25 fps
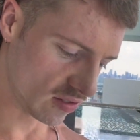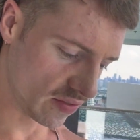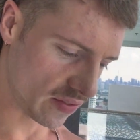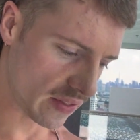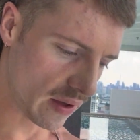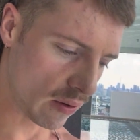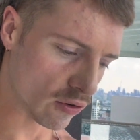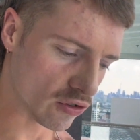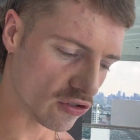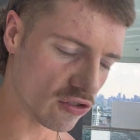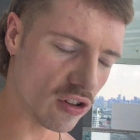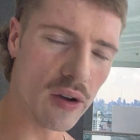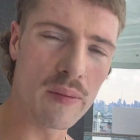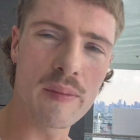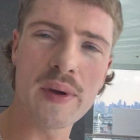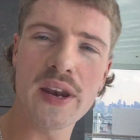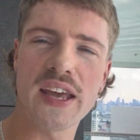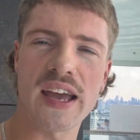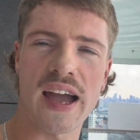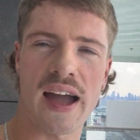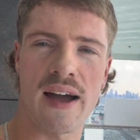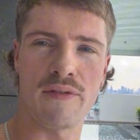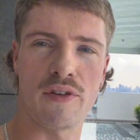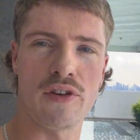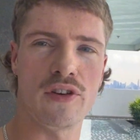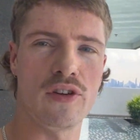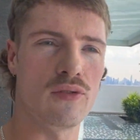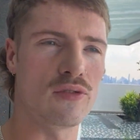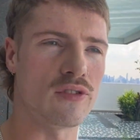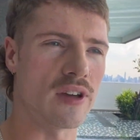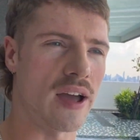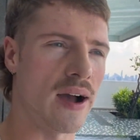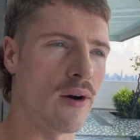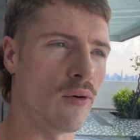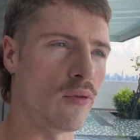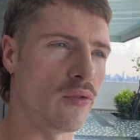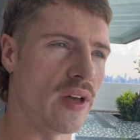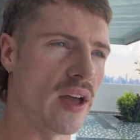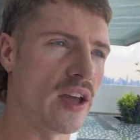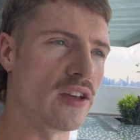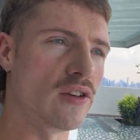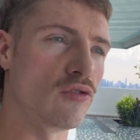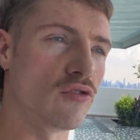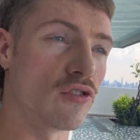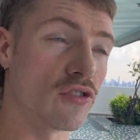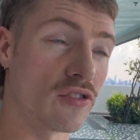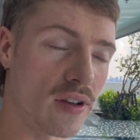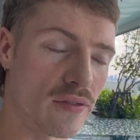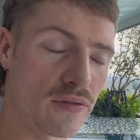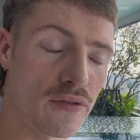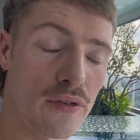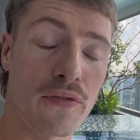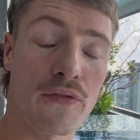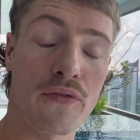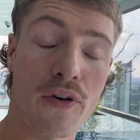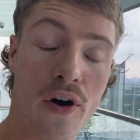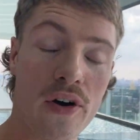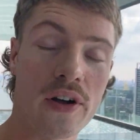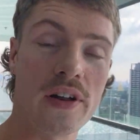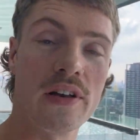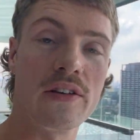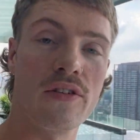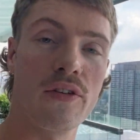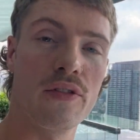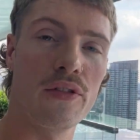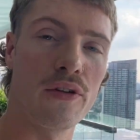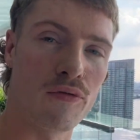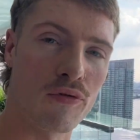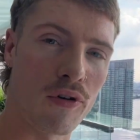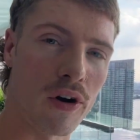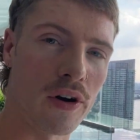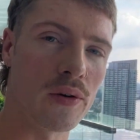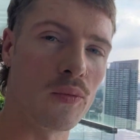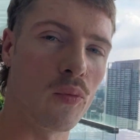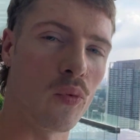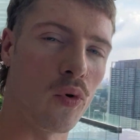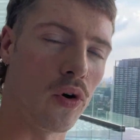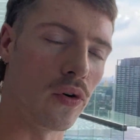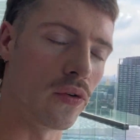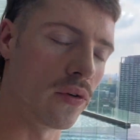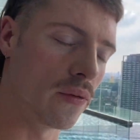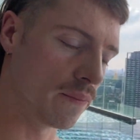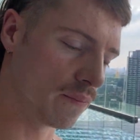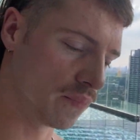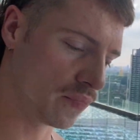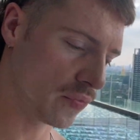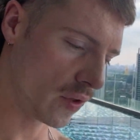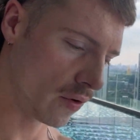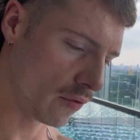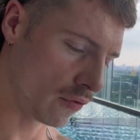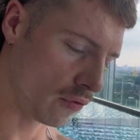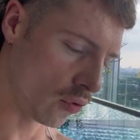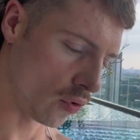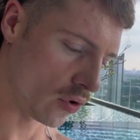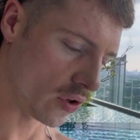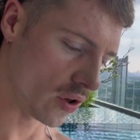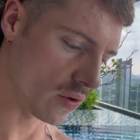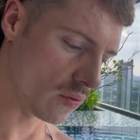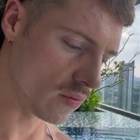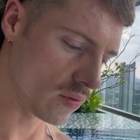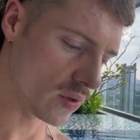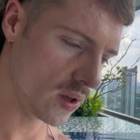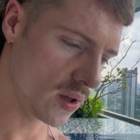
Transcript: There are so many avenues out there, you just have to find the right one for you.